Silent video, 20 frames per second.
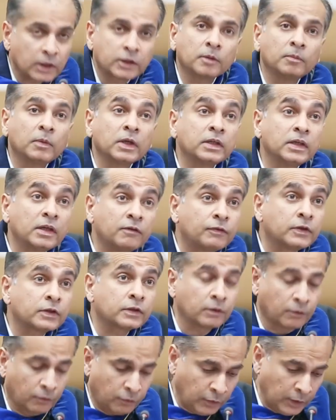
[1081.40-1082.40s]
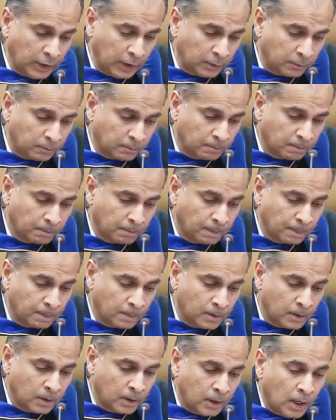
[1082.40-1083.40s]
It's a magnificent thing.
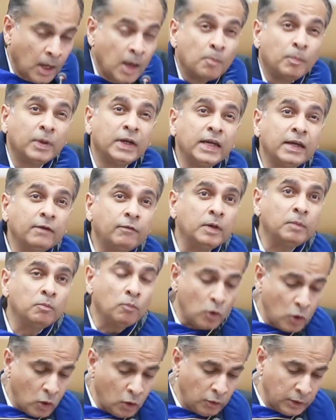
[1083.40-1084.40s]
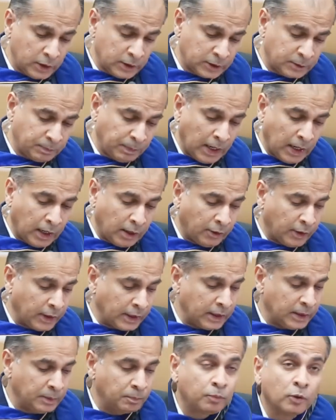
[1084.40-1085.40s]
But even more
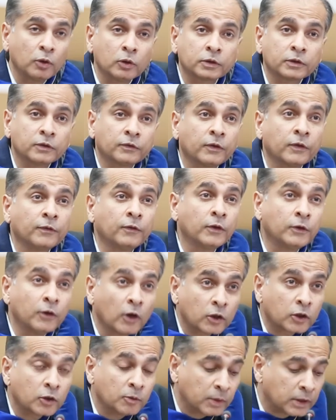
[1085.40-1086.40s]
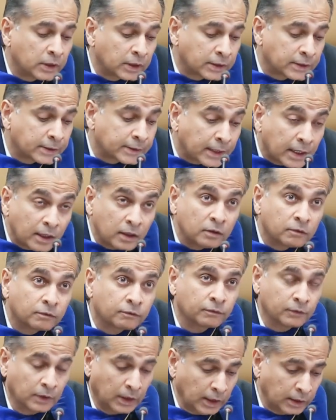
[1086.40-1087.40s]
inspiring and important than the document
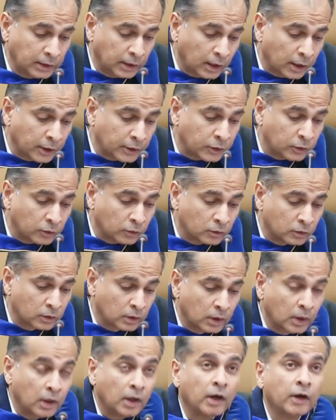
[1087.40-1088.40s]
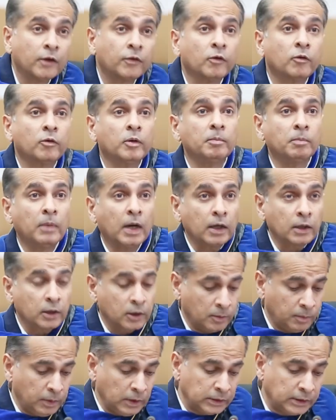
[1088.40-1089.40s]
itself, I'd argue, are the
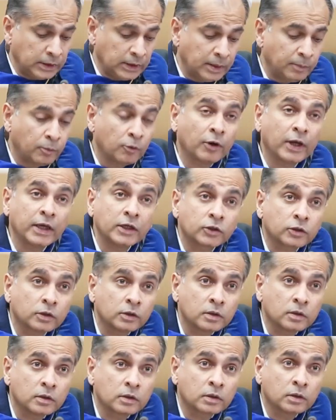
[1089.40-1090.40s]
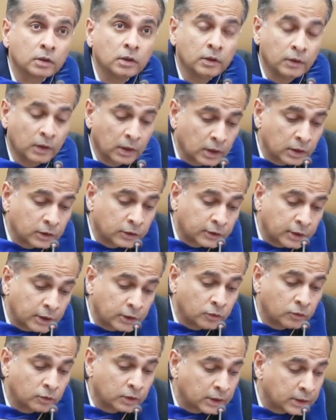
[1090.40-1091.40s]
remarkable deliberations in the
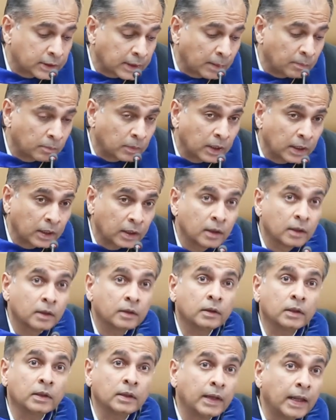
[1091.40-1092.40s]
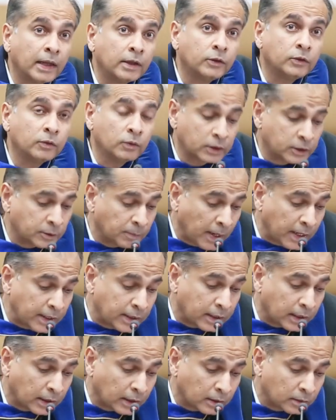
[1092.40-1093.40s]
Constituent Assembly that led to its
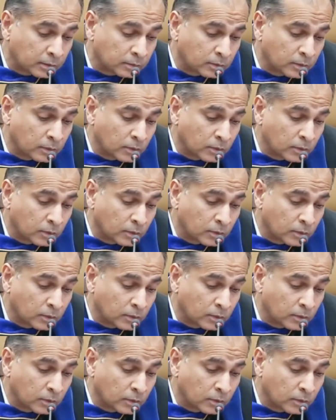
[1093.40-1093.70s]
making.